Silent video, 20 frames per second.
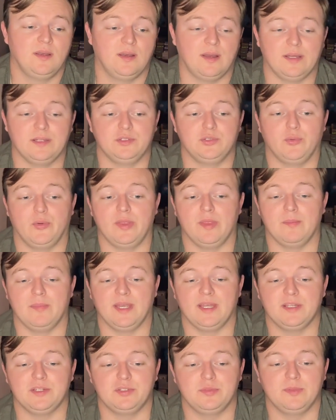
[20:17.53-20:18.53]
I enjoy the
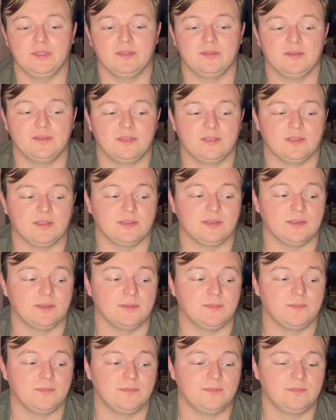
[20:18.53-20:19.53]
management, um,